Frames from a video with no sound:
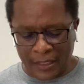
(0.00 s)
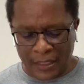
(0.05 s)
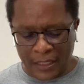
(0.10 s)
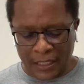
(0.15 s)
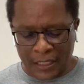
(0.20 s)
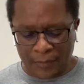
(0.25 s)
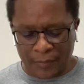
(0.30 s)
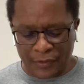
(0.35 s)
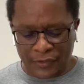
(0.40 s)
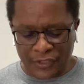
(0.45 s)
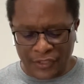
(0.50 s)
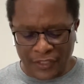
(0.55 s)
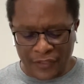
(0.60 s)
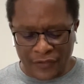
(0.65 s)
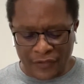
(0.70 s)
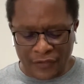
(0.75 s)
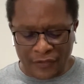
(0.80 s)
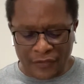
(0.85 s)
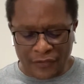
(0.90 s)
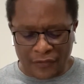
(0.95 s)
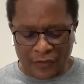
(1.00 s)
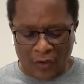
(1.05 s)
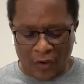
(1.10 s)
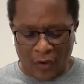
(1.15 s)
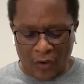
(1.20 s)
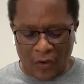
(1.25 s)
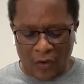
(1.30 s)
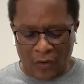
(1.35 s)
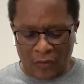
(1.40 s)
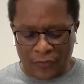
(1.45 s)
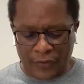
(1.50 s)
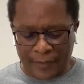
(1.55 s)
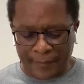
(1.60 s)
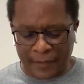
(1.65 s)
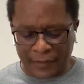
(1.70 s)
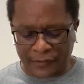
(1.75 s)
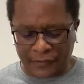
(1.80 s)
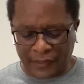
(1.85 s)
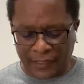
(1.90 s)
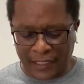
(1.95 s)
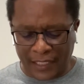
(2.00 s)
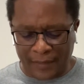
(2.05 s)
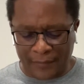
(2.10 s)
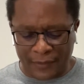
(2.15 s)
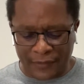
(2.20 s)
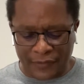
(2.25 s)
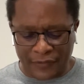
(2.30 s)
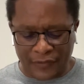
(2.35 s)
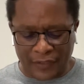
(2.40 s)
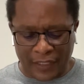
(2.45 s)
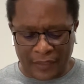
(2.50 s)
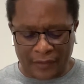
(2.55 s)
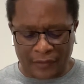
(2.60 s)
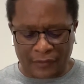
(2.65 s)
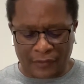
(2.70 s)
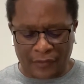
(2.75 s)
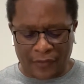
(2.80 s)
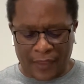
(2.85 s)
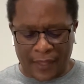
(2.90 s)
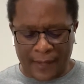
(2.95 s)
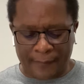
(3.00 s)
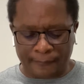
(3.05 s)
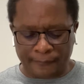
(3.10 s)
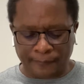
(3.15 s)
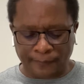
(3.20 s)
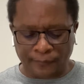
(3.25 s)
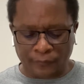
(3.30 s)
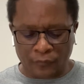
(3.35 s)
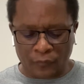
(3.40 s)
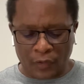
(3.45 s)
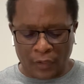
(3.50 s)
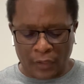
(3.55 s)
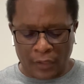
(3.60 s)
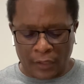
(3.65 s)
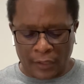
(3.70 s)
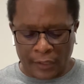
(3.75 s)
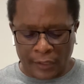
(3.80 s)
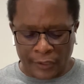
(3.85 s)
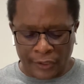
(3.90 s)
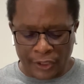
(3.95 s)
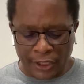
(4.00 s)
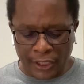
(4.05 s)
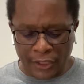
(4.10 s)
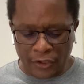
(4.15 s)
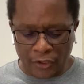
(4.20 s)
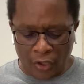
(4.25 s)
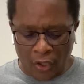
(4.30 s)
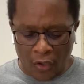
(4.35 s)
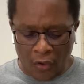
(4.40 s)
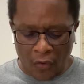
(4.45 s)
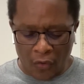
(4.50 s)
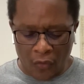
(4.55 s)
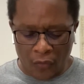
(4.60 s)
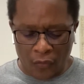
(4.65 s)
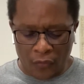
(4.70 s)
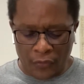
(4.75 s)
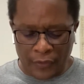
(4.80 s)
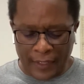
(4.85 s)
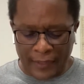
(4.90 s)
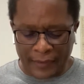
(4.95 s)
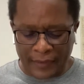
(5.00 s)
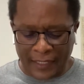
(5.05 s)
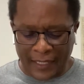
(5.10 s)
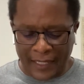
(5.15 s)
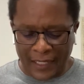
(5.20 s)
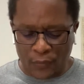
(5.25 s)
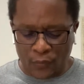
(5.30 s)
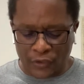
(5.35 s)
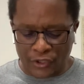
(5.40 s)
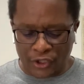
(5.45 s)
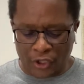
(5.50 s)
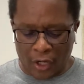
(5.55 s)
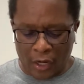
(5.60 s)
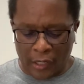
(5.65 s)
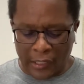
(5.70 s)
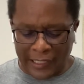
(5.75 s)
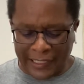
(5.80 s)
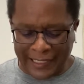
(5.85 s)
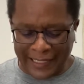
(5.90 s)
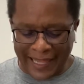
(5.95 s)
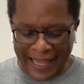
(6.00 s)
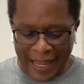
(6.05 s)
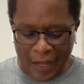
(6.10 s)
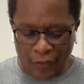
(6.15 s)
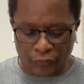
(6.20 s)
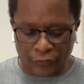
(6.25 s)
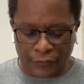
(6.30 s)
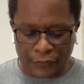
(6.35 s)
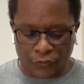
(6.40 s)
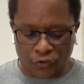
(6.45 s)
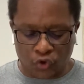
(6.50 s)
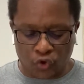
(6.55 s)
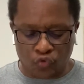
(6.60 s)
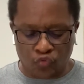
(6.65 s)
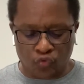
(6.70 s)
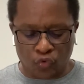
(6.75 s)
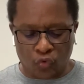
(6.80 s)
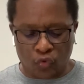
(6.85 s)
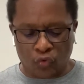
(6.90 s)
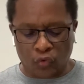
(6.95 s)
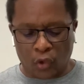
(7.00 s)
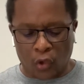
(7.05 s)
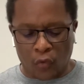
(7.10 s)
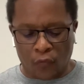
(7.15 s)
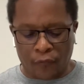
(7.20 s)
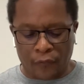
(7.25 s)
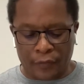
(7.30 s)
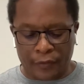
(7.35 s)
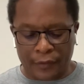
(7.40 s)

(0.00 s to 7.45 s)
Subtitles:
But Jesus called them unto him and said unto them, Ye know that they which are accounted to rule over the